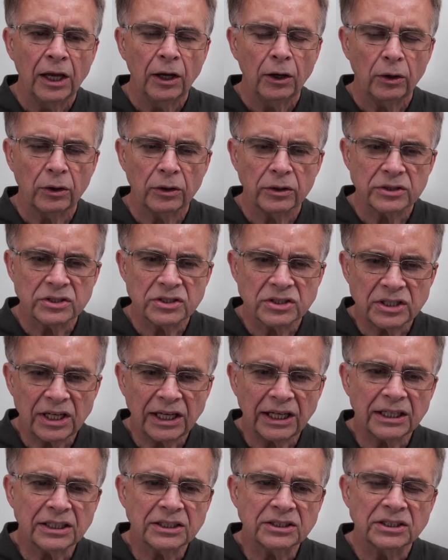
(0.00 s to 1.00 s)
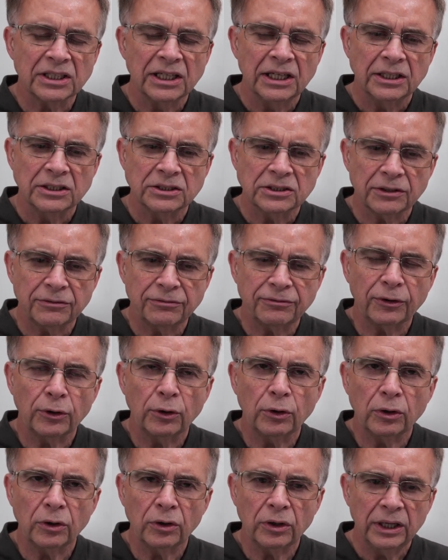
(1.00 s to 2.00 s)
or 6 to 4
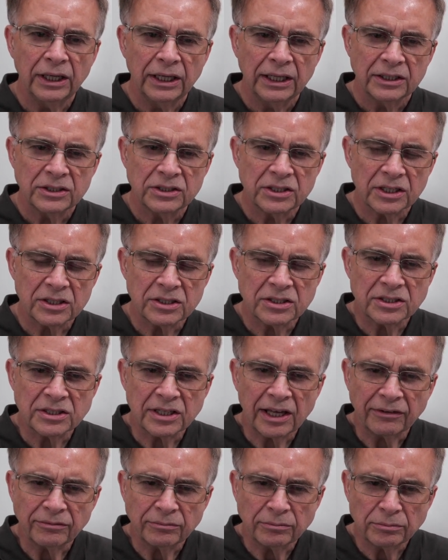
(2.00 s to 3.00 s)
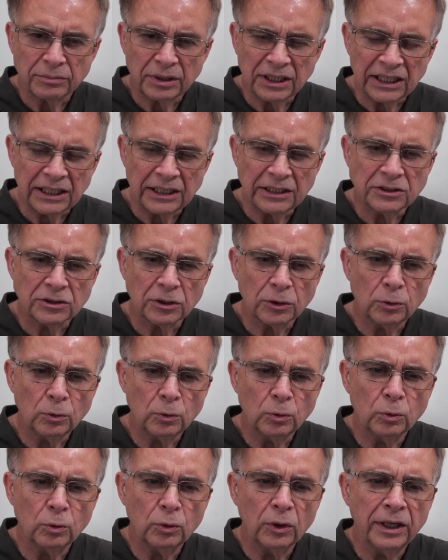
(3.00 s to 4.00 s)
to 7B to
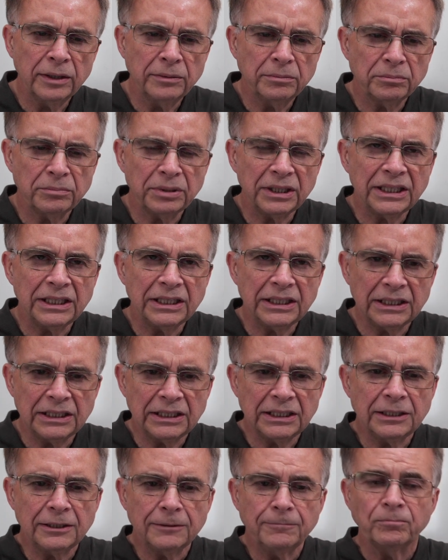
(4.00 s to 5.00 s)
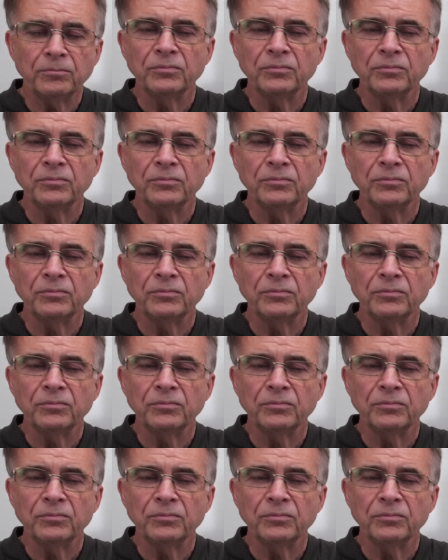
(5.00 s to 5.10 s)
1B